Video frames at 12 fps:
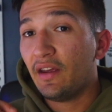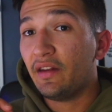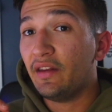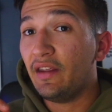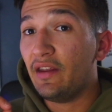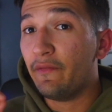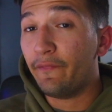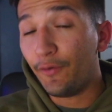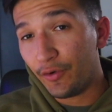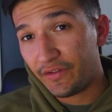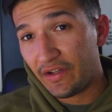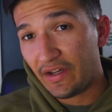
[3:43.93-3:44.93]
The
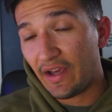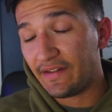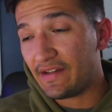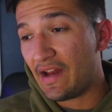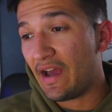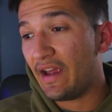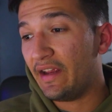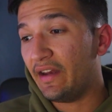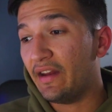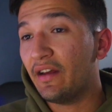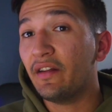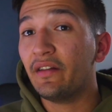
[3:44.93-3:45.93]

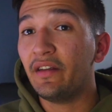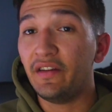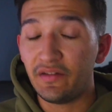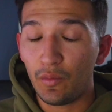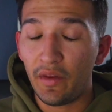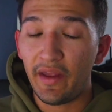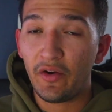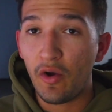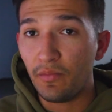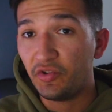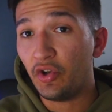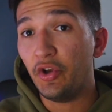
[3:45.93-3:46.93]
$14.99 is the one that
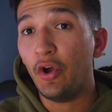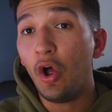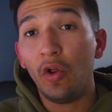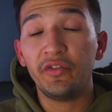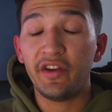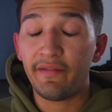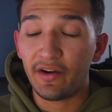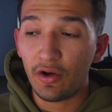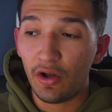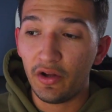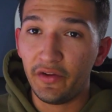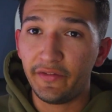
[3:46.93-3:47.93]
comes on all 7
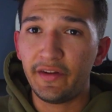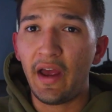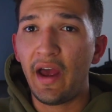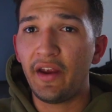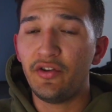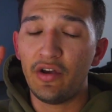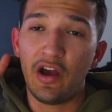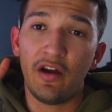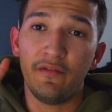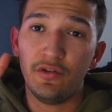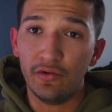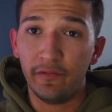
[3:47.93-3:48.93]
colors, and you
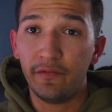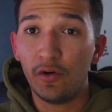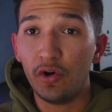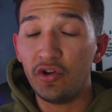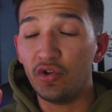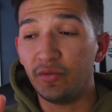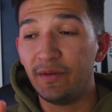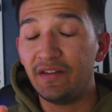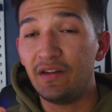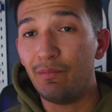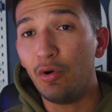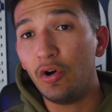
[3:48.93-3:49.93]
have your 4
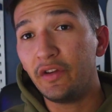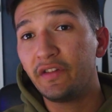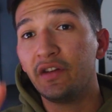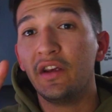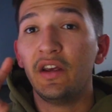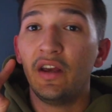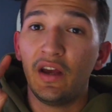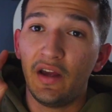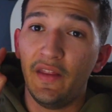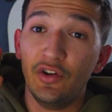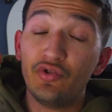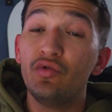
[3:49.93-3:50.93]
USB-C ports, and
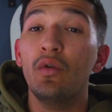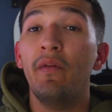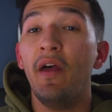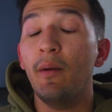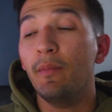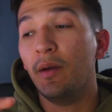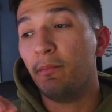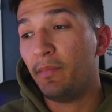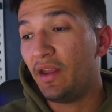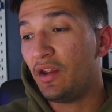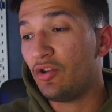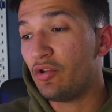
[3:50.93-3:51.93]
then 2 of them
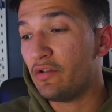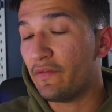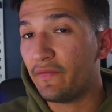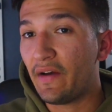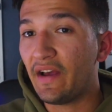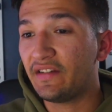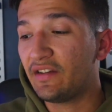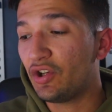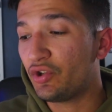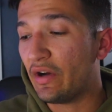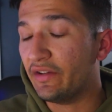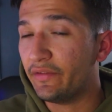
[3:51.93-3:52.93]
being your fast
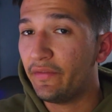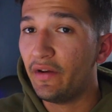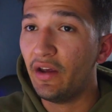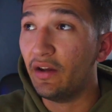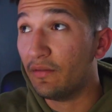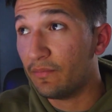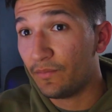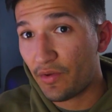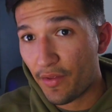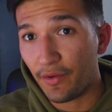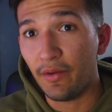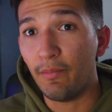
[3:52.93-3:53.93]
transfer
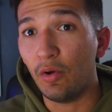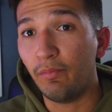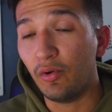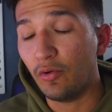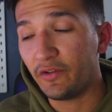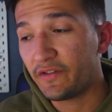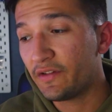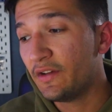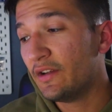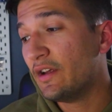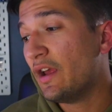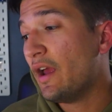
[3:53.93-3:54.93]
Thunderbolt ports.
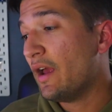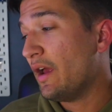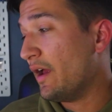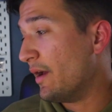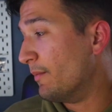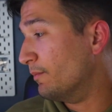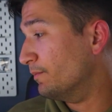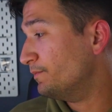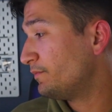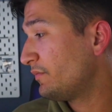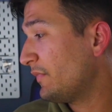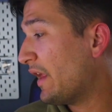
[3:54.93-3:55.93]
And
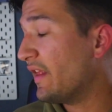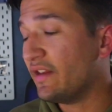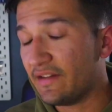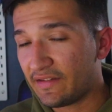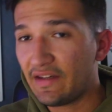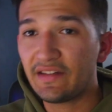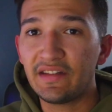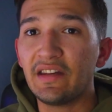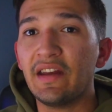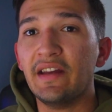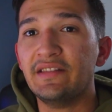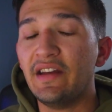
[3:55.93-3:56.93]
then the
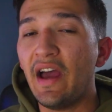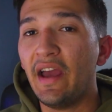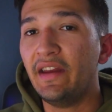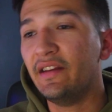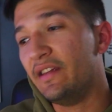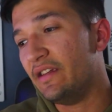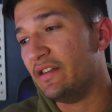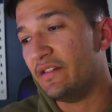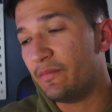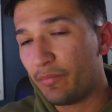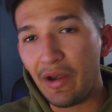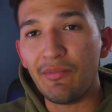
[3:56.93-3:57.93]
$16.99
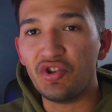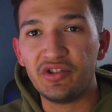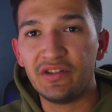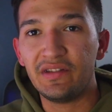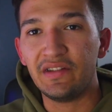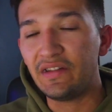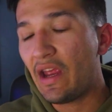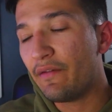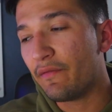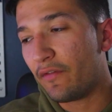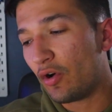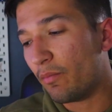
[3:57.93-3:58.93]
is pretty much the same
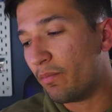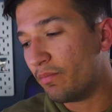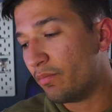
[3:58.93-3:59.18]
4